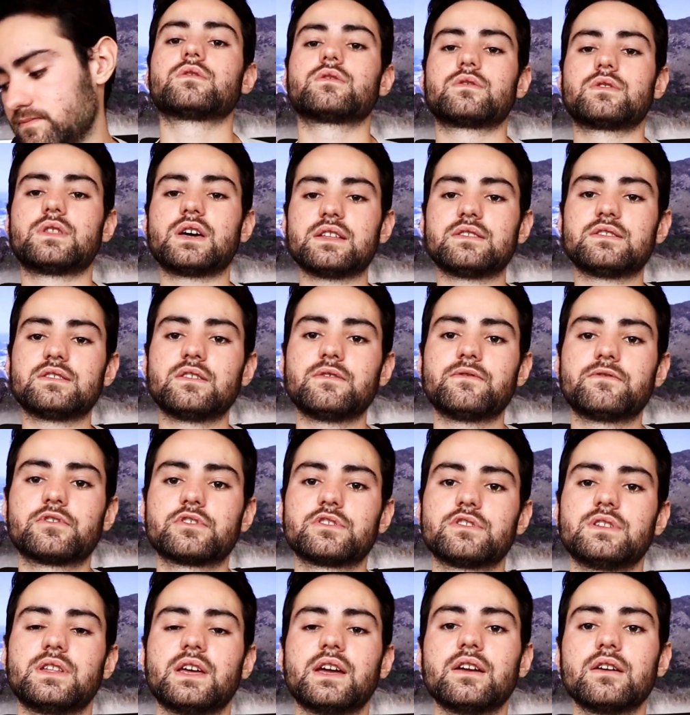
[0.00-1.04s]
That's it for
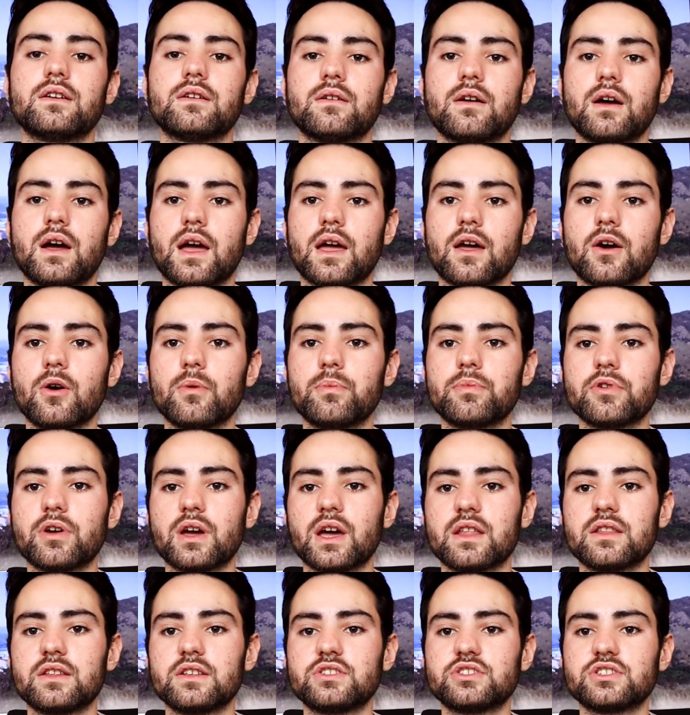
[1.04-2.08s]
today. I hope you
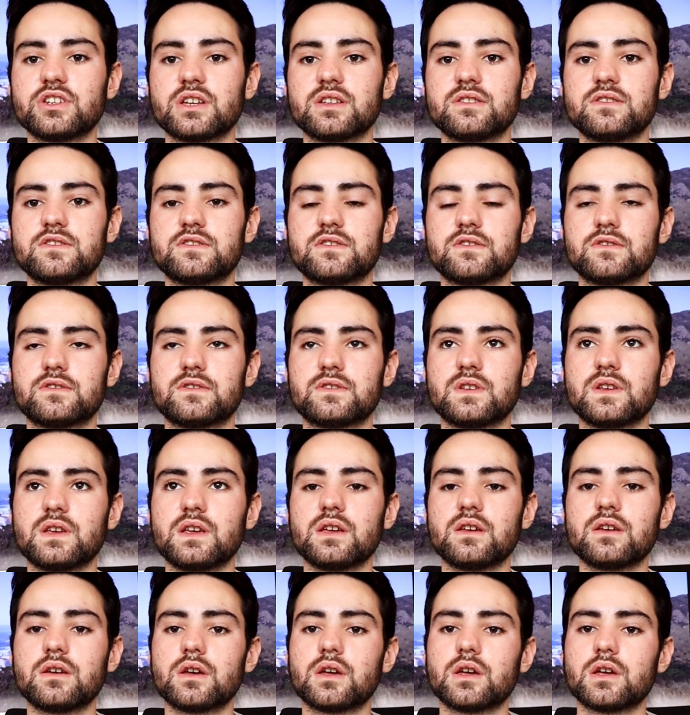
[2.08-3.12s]
had the chance to
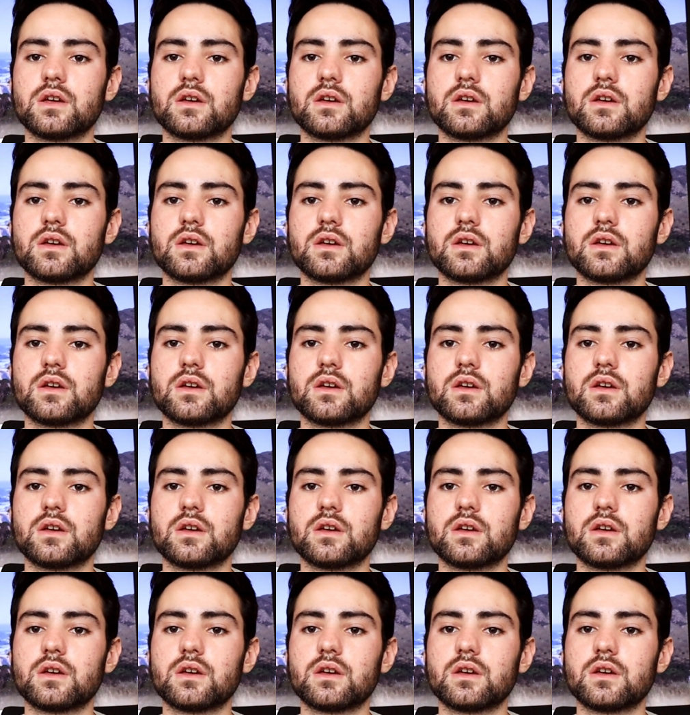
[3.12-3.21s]
see